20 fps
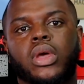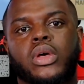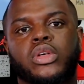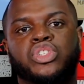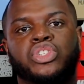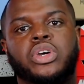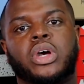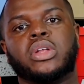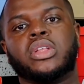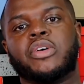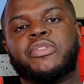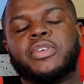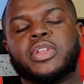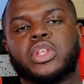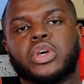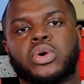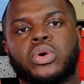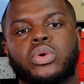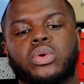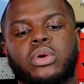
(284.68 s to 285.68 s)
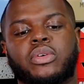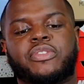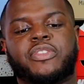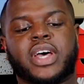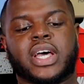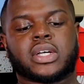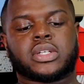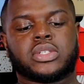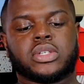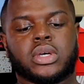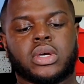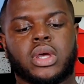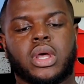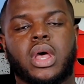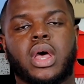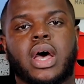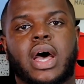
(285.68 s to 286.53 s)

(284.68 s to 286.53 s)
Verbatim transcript: starting off with the cool factor,